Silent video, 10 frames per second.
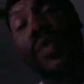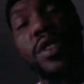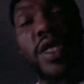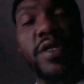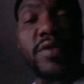
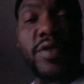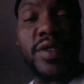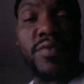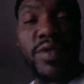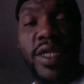later
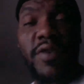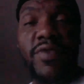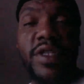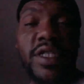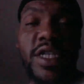when they
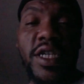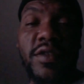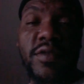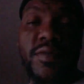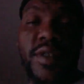really
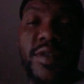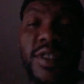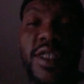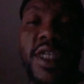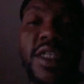needed him,
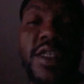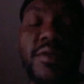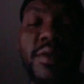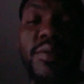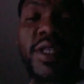they need
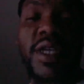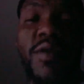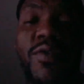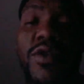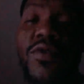him to be that
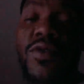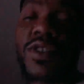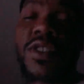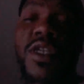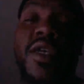workhorse.